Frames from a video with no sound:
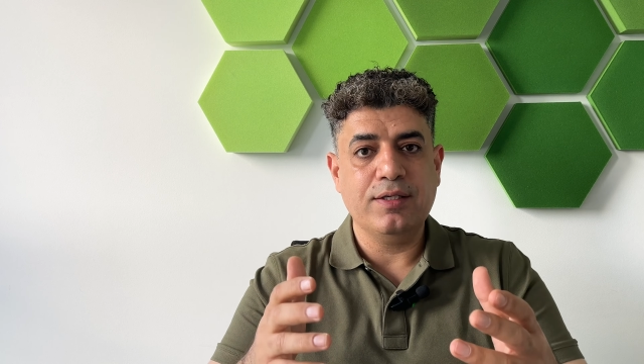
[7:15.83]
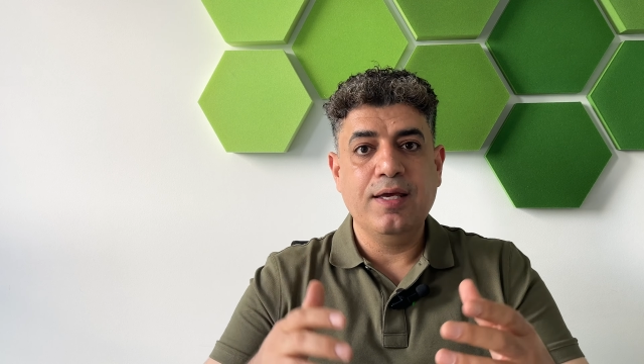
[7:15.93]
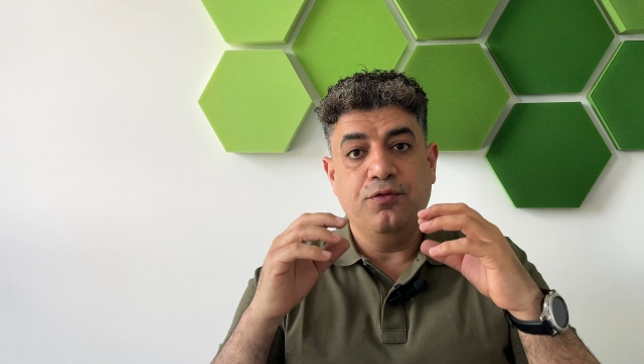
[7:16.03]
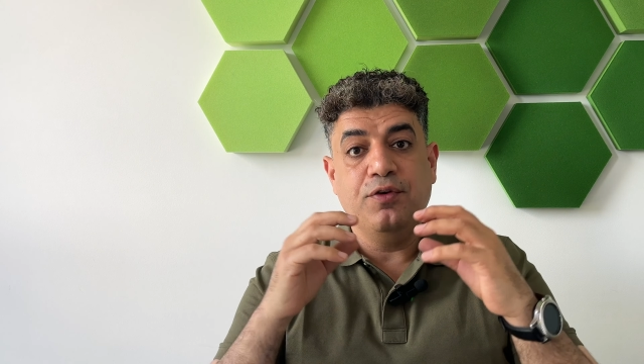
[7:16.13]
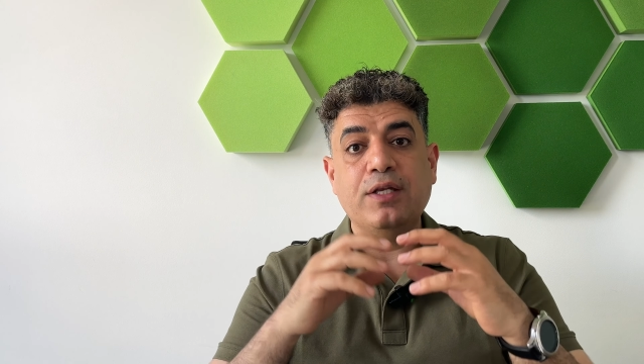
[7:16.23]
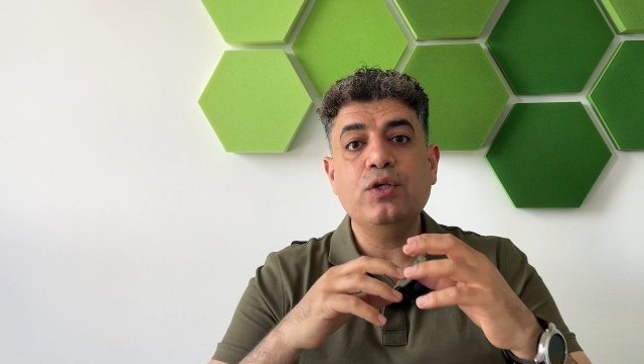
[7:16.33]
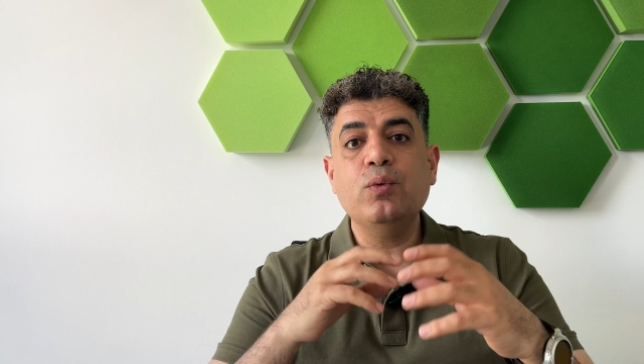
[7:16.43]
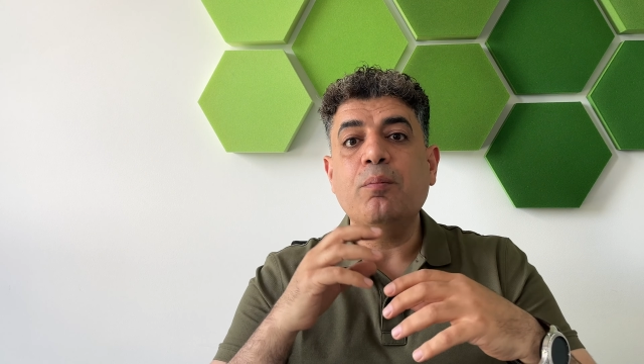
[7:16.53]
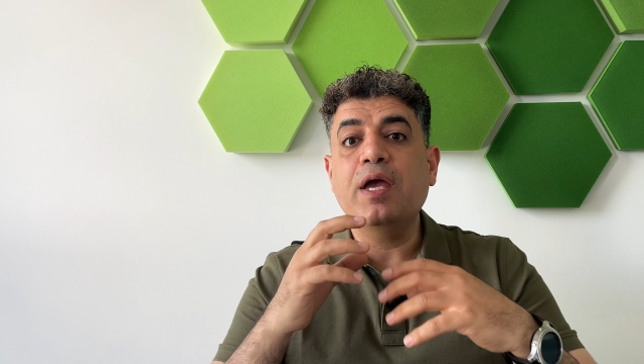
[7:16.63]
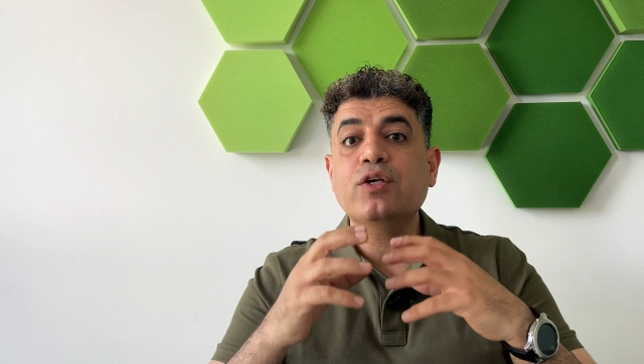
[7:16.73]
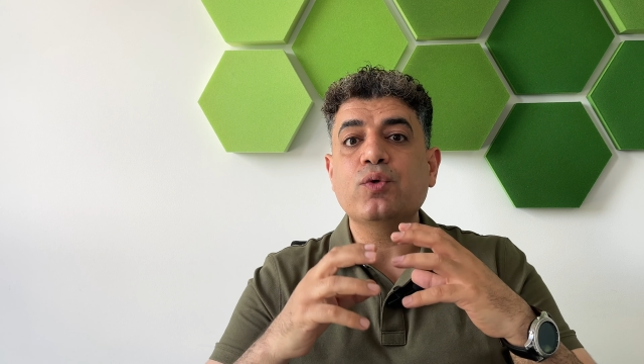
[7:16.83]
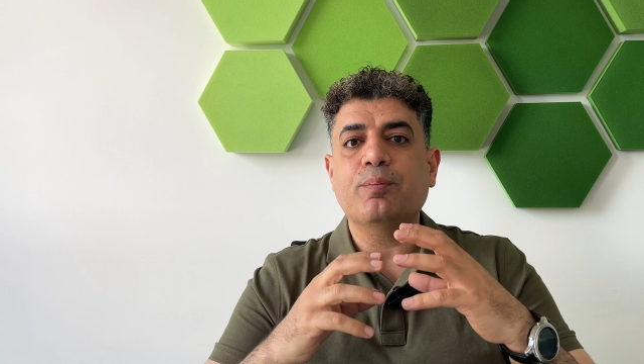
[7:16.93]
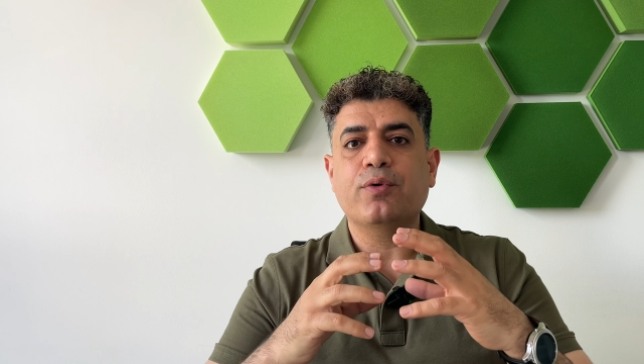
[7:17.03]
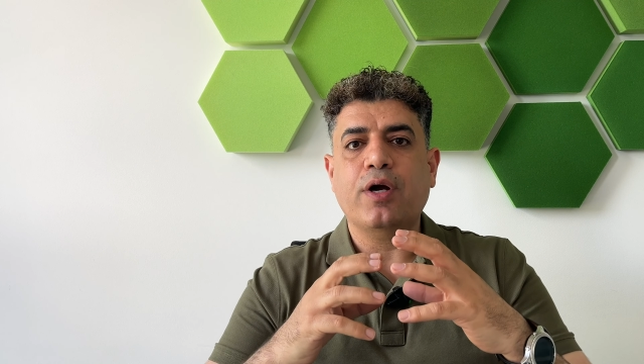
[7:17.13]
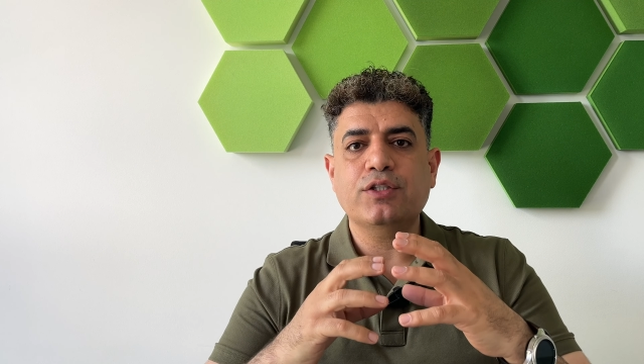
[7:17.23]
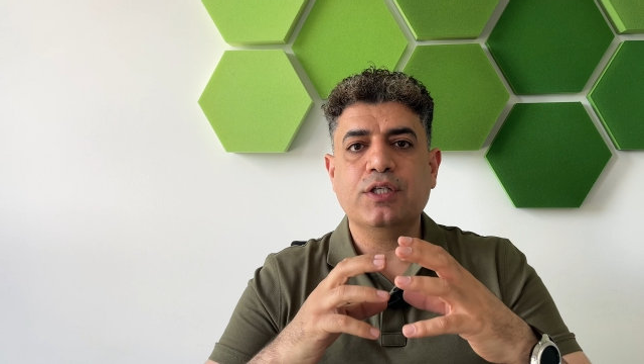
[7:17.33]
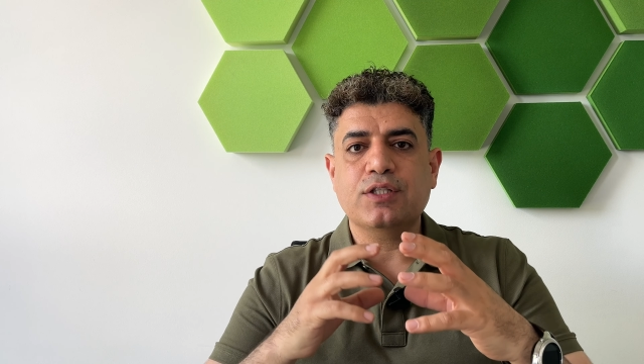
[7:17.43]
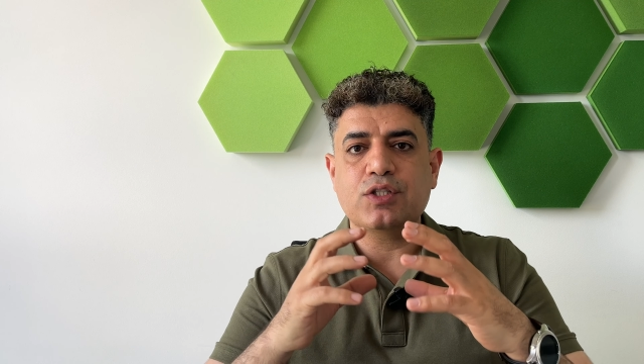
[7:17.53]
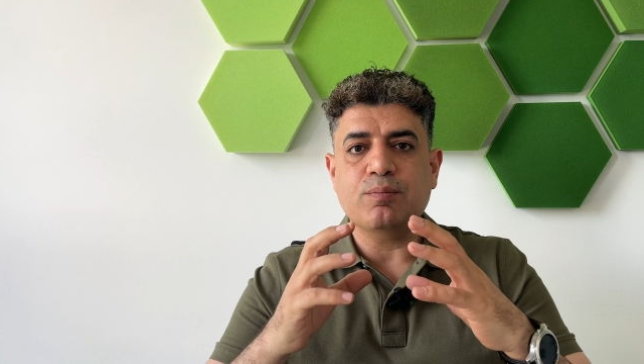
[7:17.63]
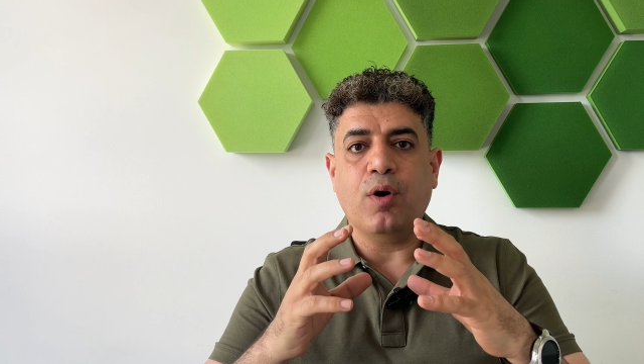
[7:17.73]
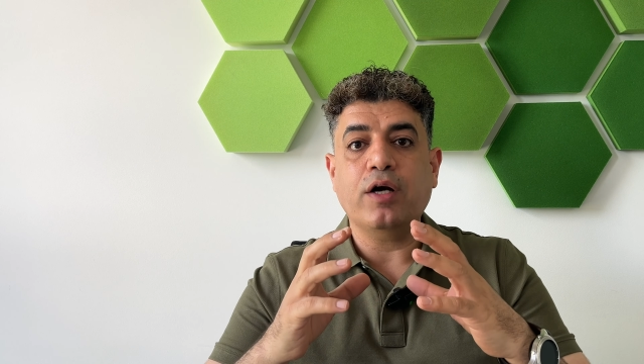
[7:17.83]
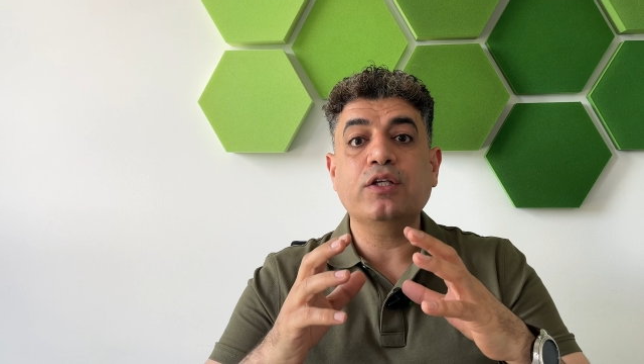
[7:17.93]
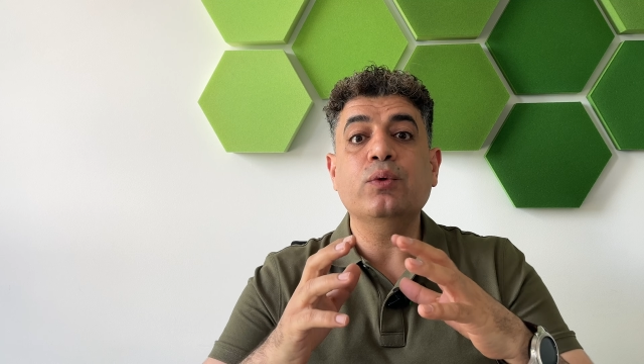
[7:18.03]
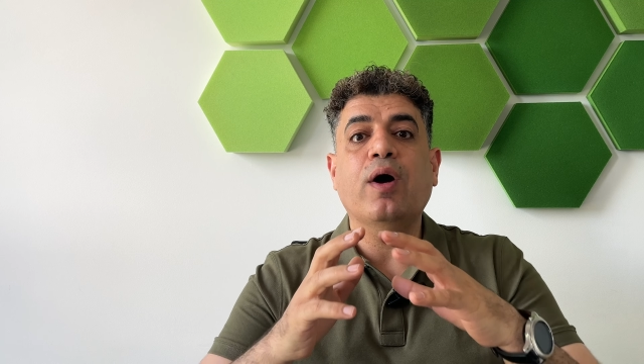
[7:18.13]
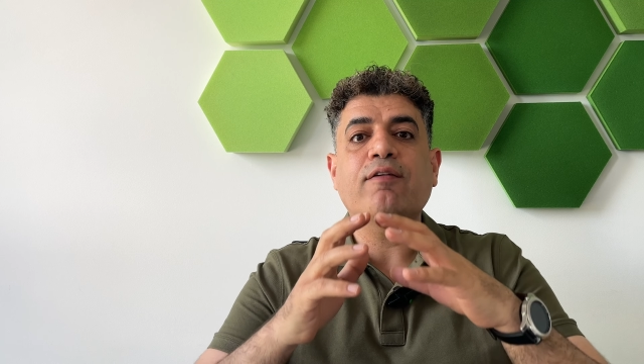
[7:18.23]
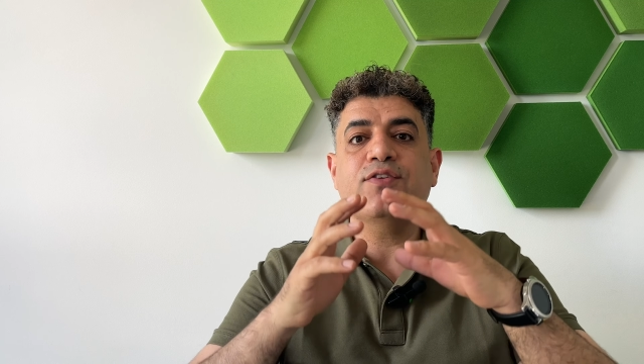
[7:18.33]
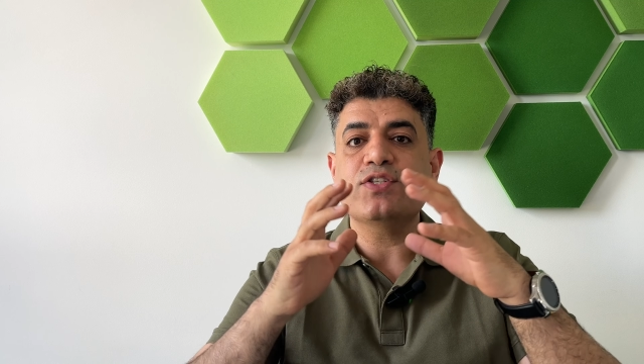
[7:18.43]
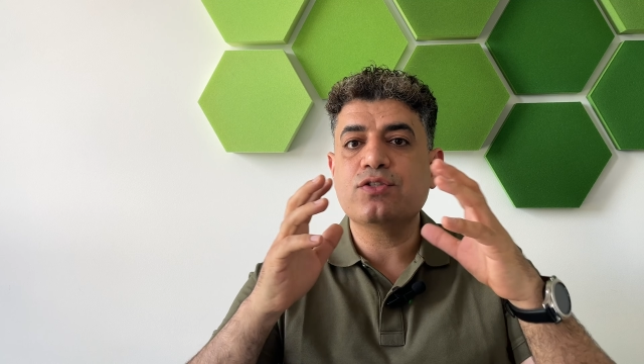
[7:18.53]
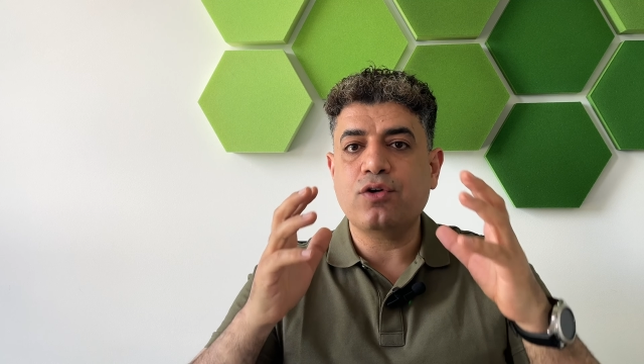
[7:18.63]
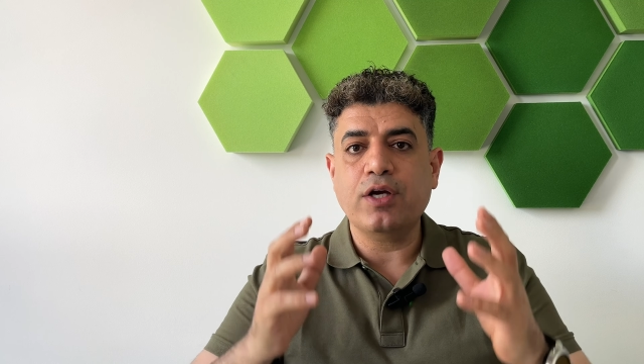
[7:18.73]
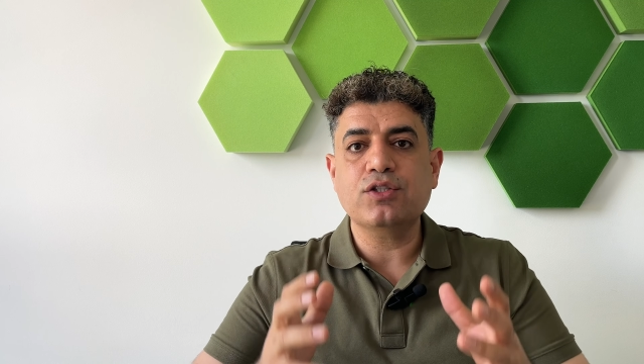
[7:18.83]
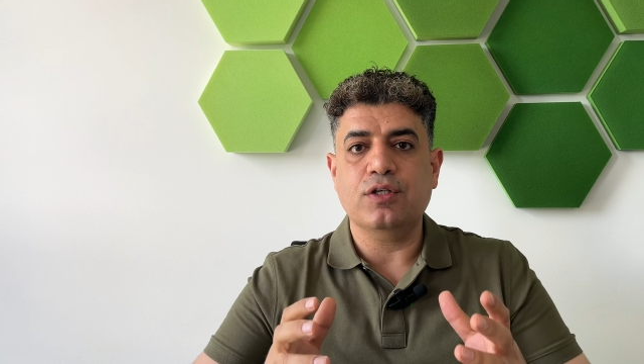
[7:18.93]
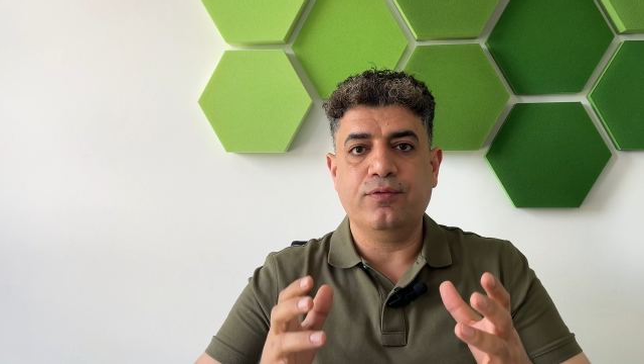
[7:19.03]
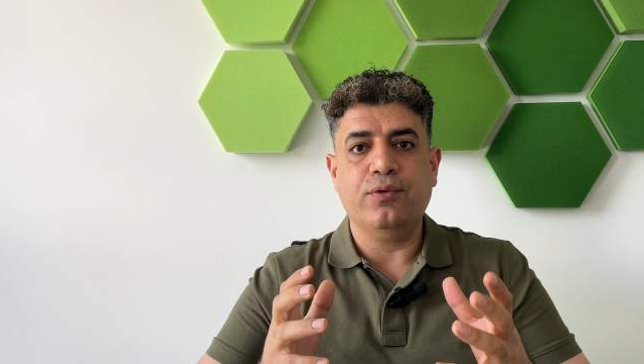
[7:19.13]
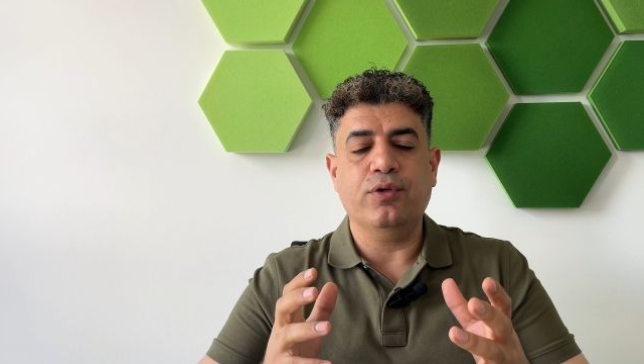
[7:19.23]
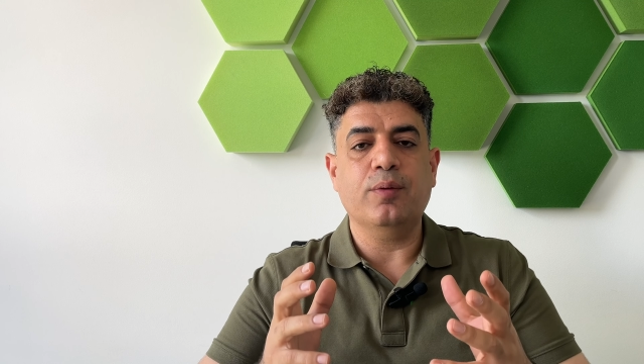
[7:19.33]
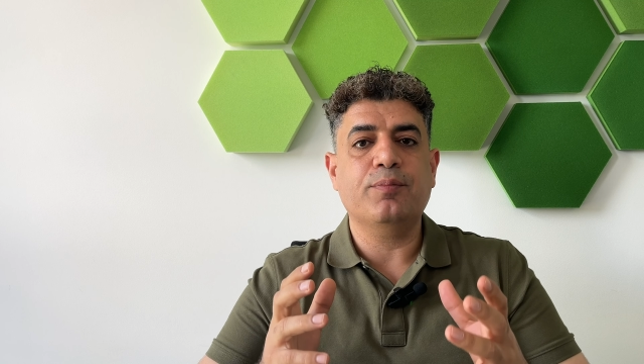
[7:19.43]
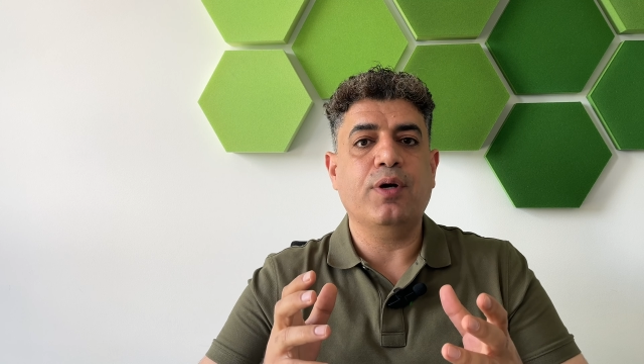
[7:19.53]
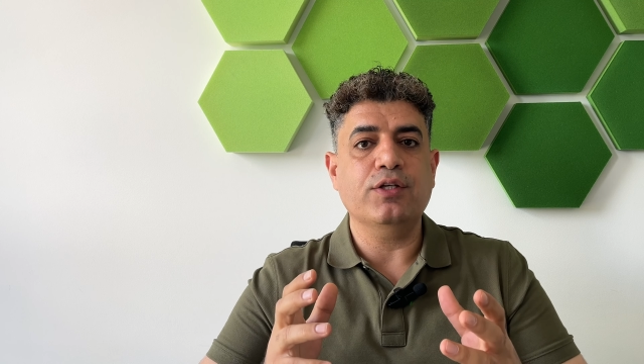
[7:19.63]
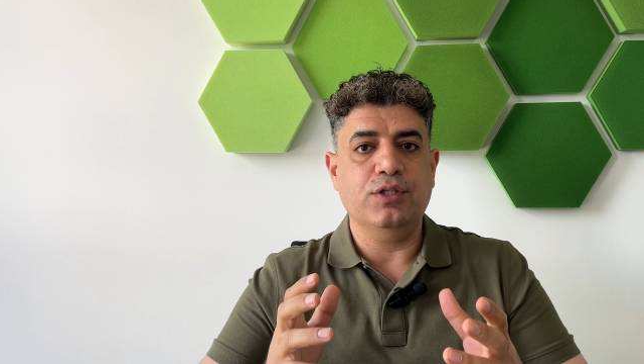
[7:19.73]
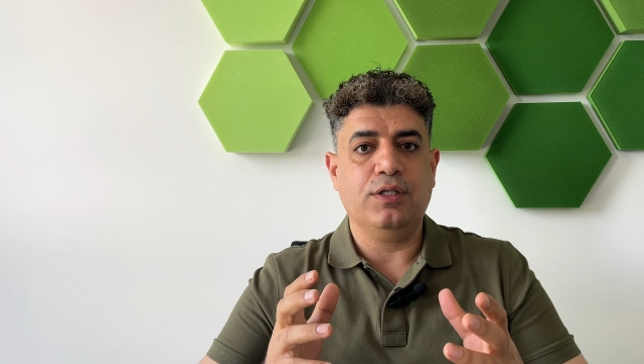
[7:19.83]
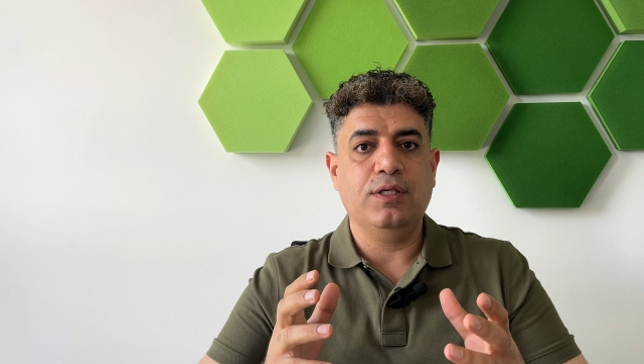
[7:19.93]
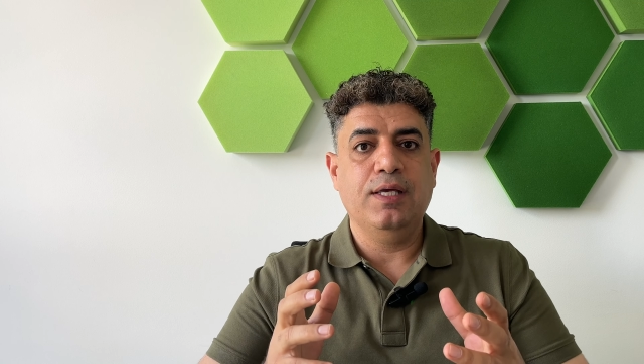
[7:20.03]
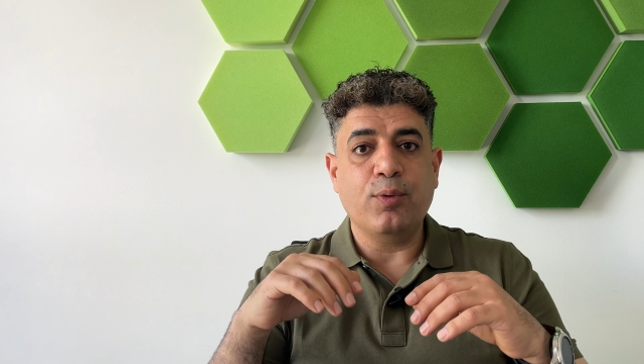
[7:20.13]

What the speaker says: When you make your project smart, you have a structure for your project.